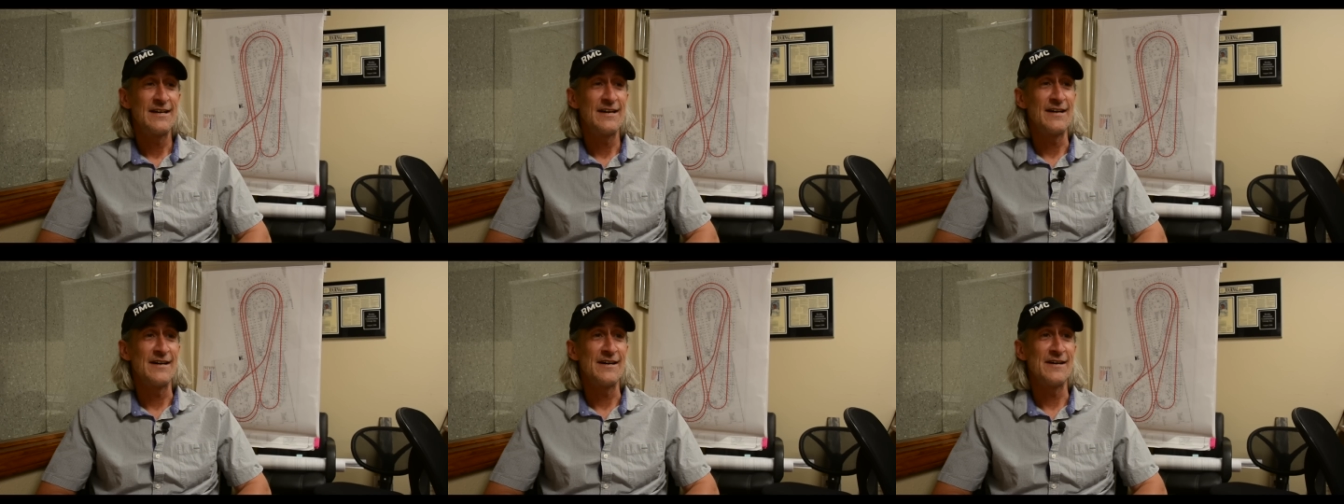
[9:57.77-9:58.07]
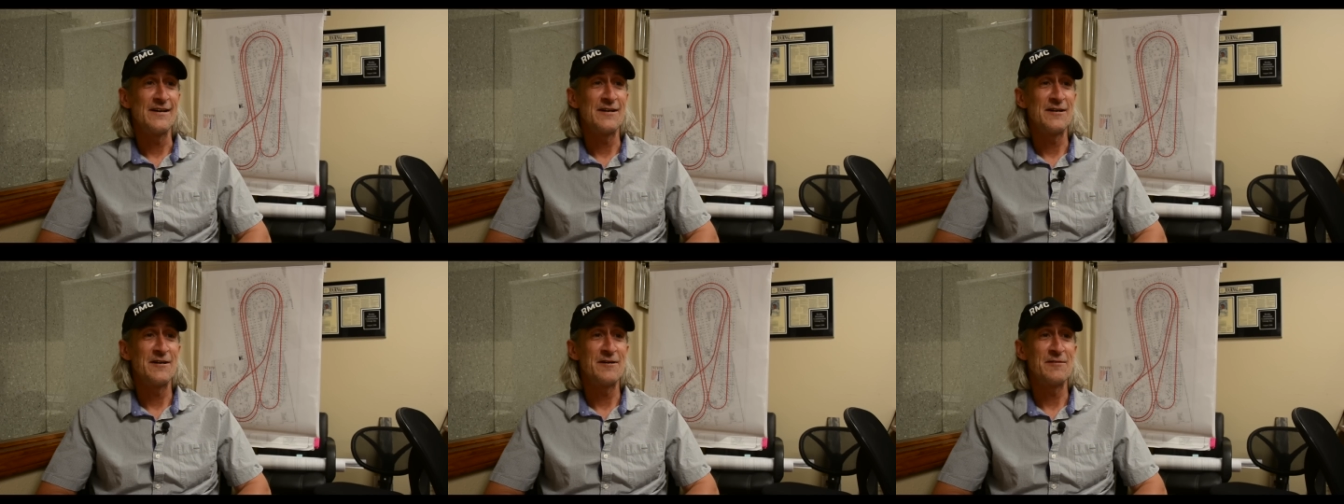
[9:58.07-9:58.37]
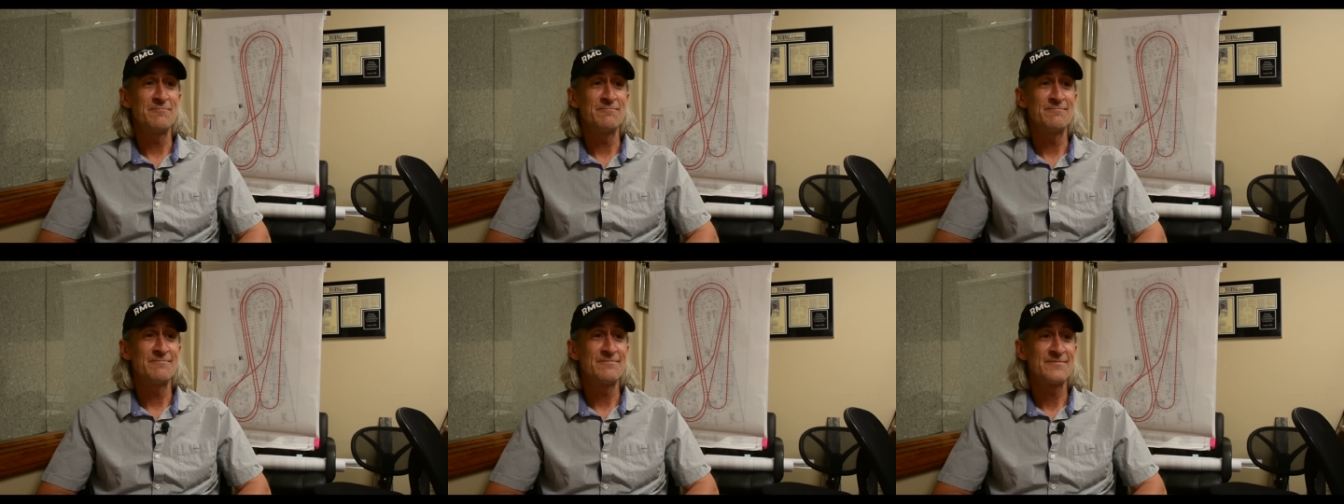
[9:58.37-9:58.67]

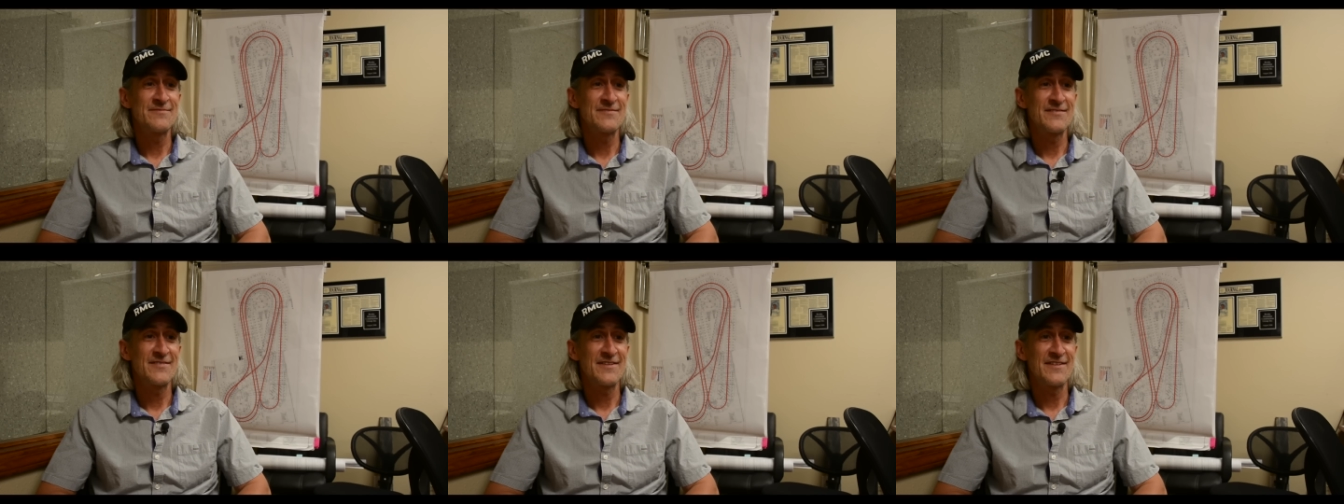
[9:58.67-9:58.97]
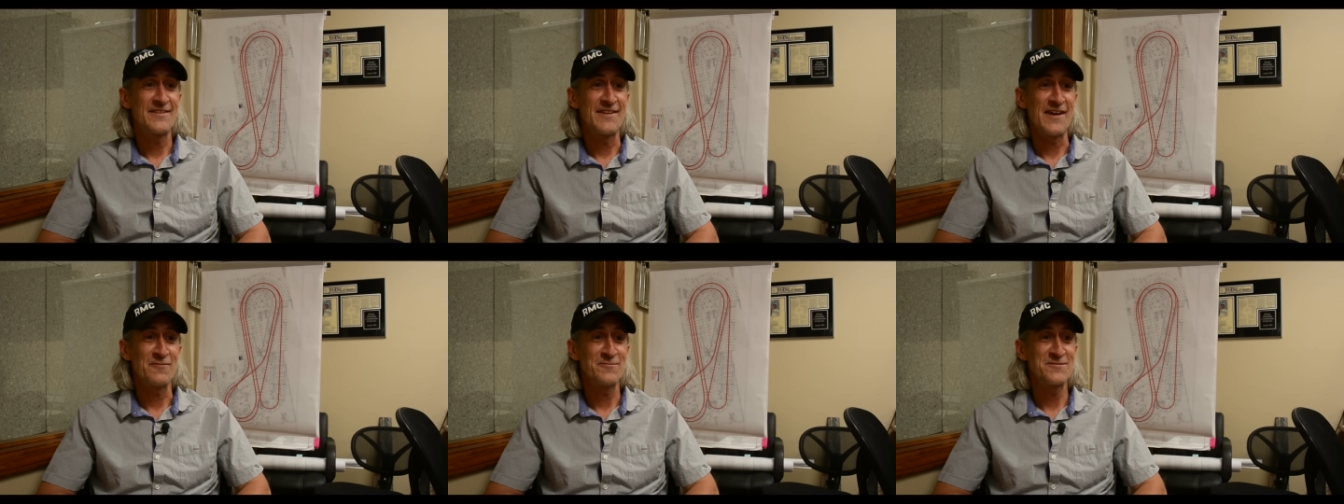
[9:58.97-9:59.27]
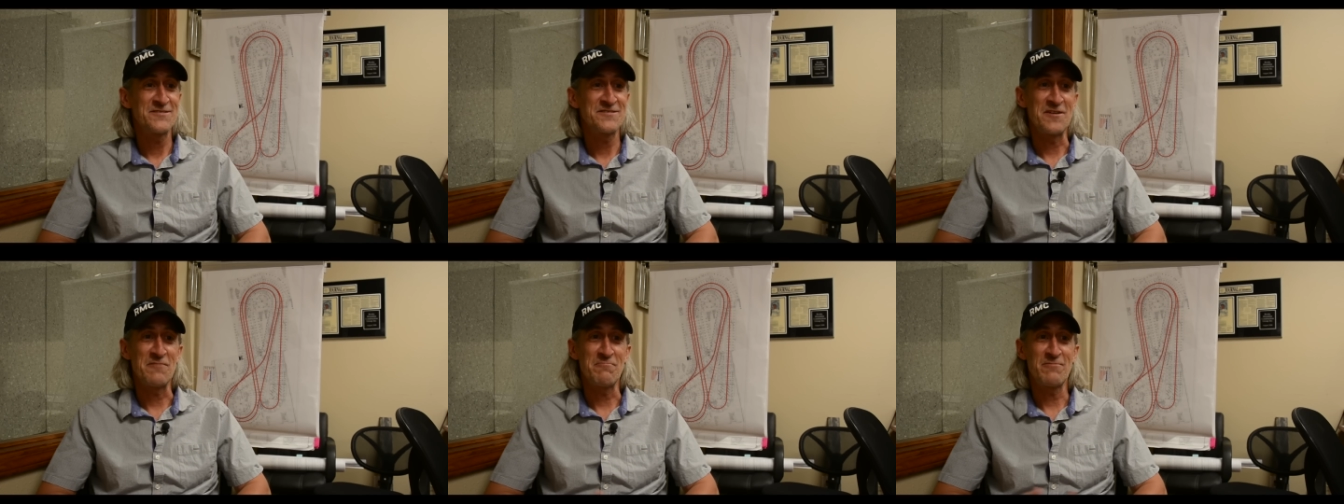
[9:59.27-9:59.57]
Um, that
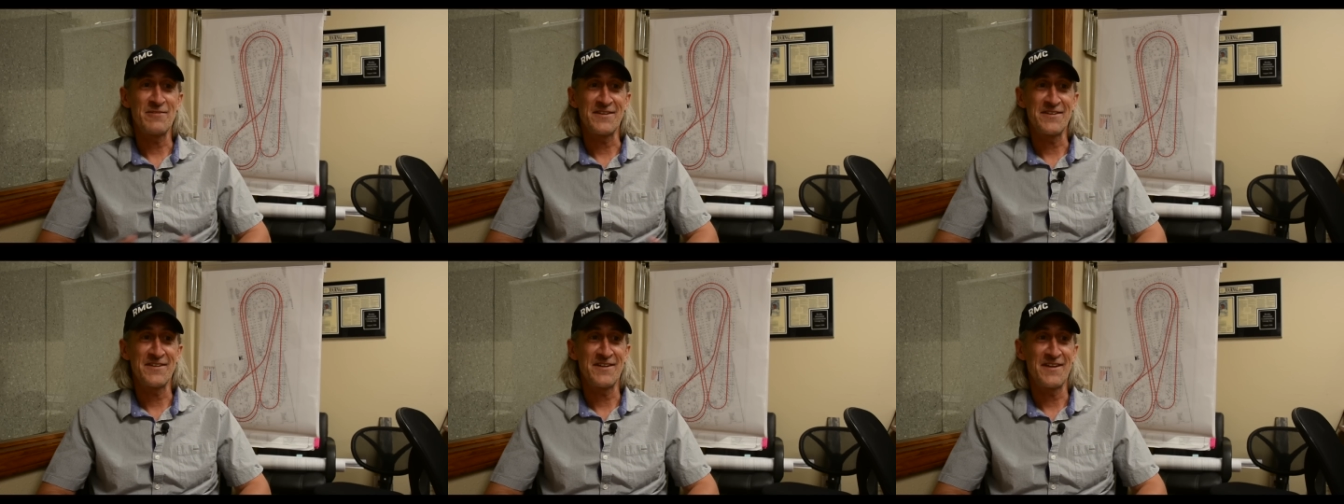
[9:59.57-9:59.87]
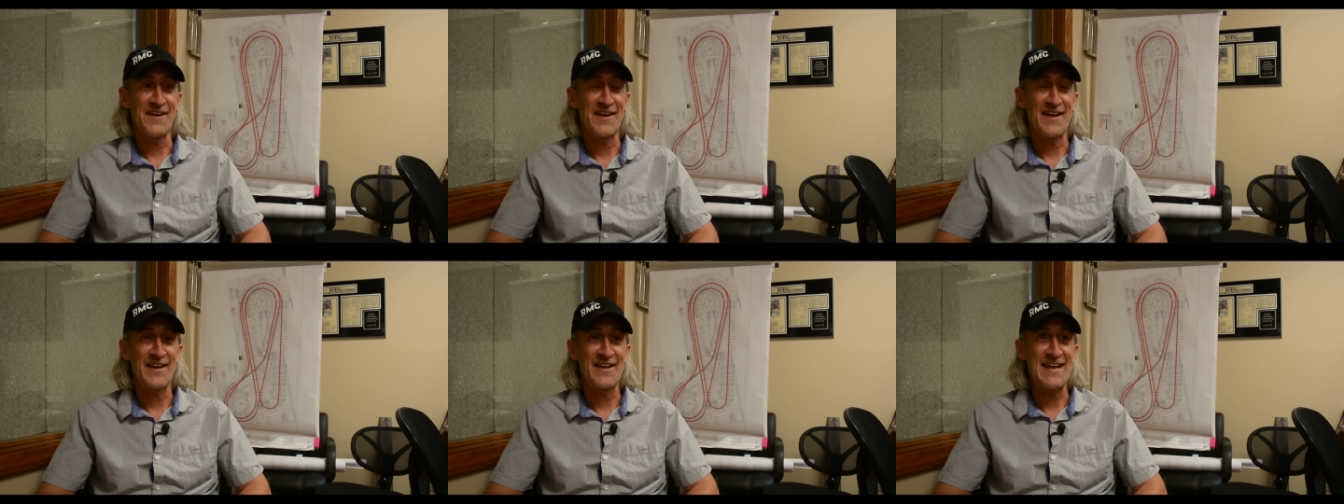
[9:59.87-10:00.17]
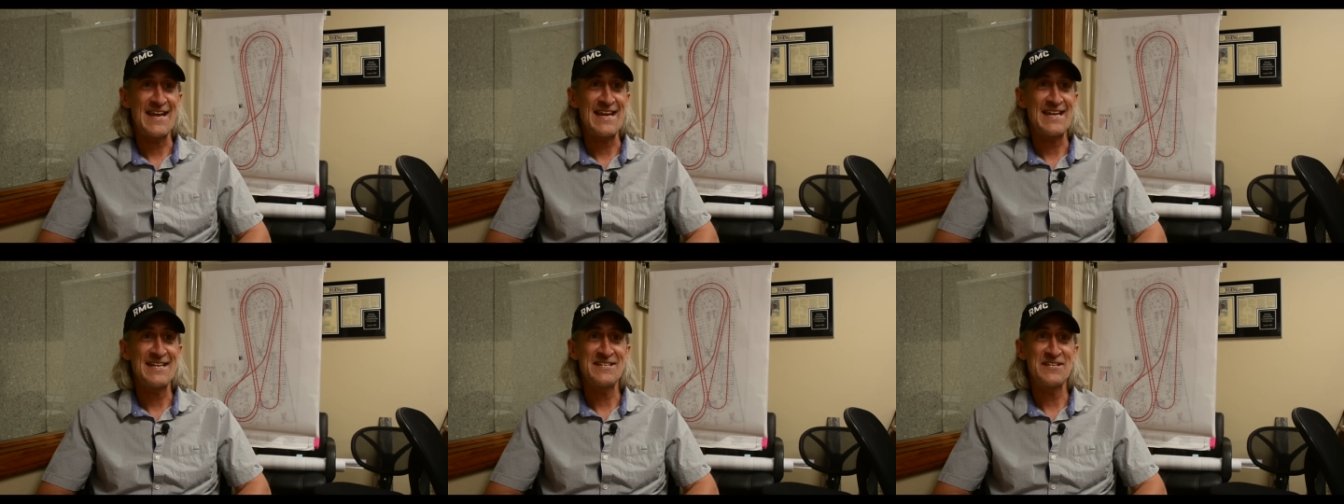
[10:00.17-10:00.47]
was something that I had a
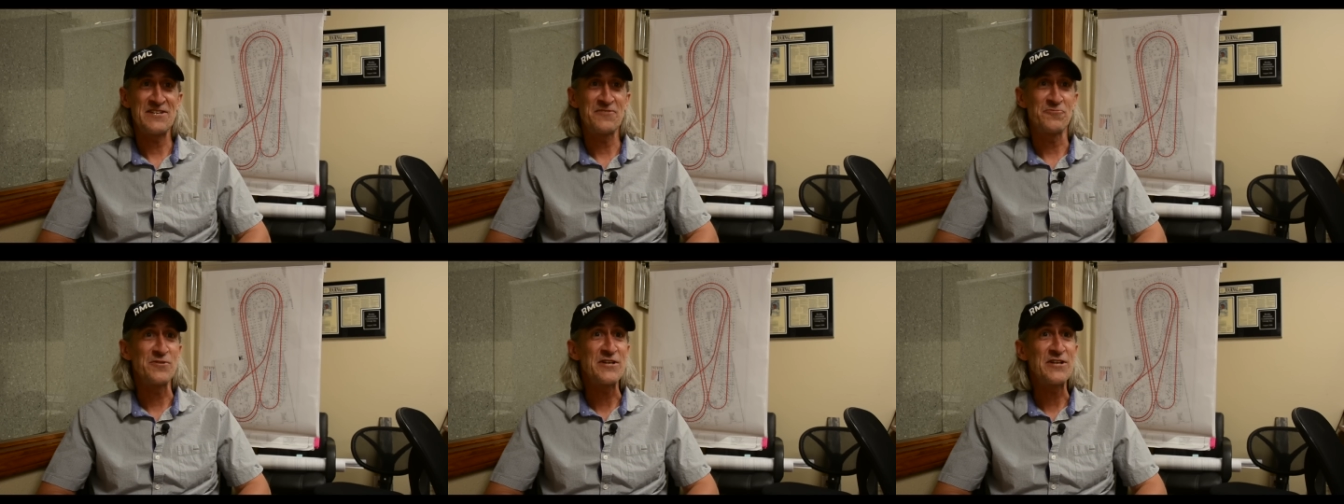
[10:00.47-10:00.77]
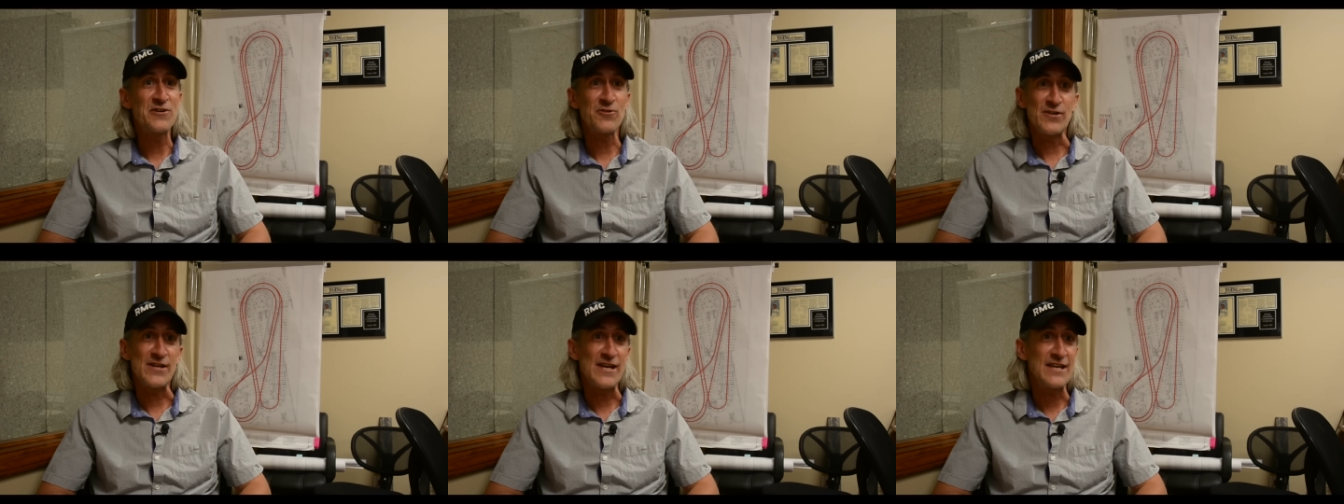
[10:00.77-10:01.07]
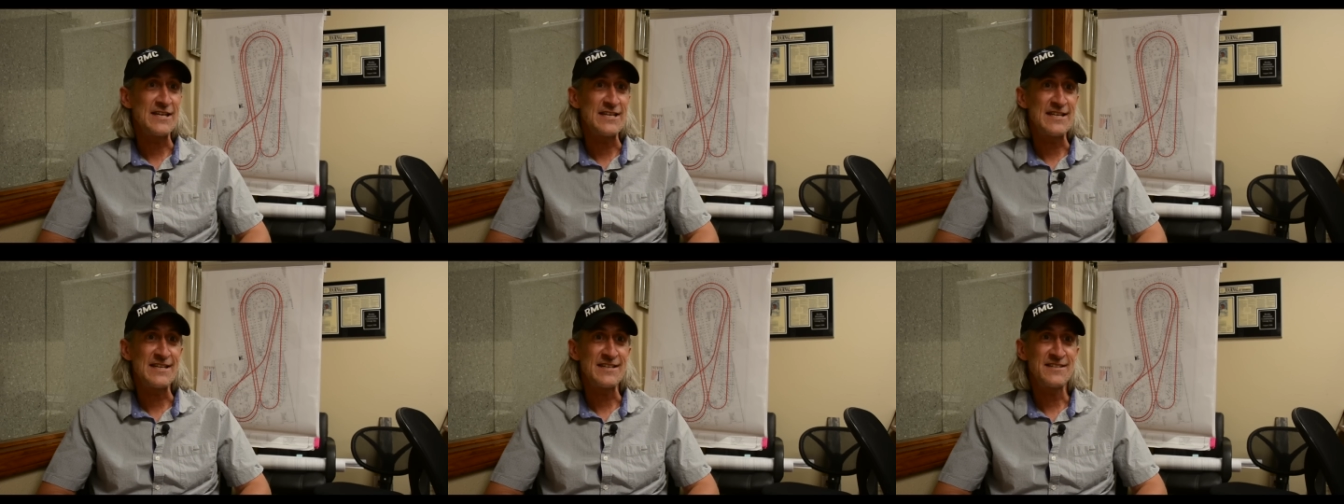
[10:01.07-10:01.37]
hand in
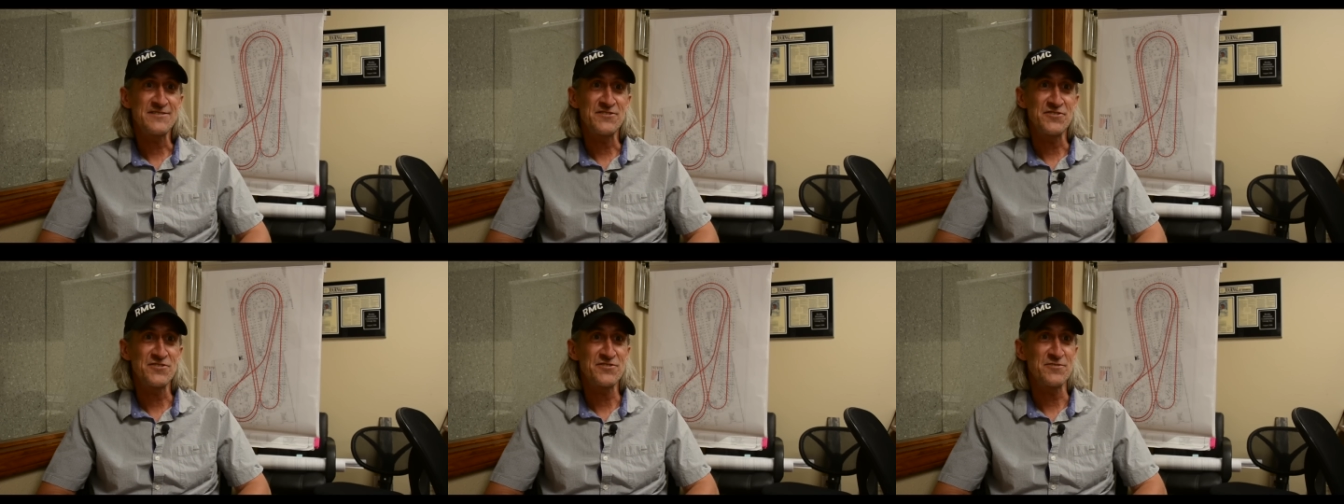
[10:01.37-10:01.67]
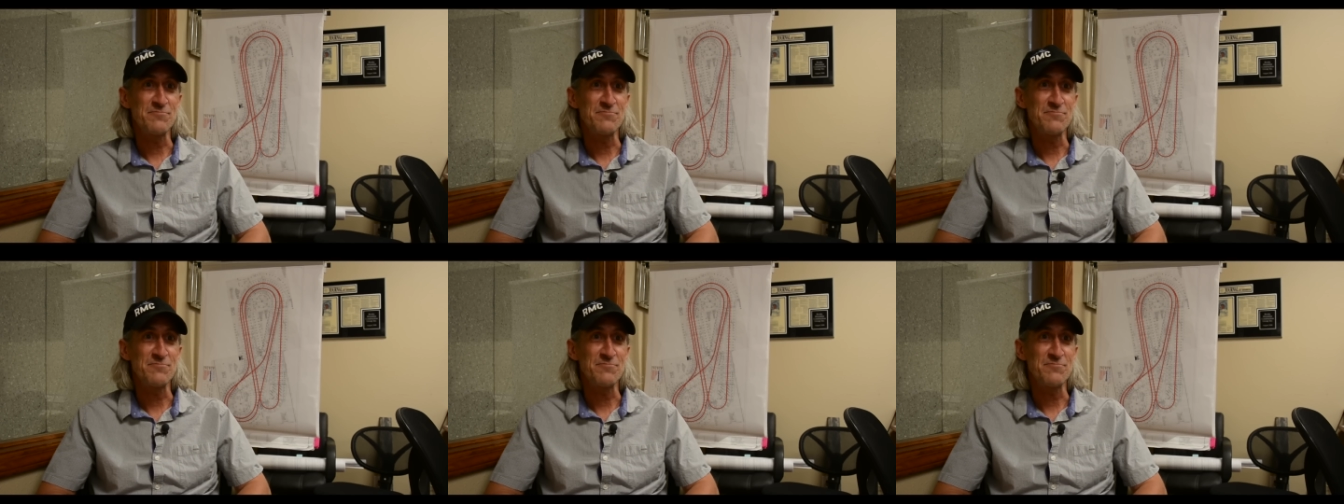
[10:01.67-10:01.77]
recreating just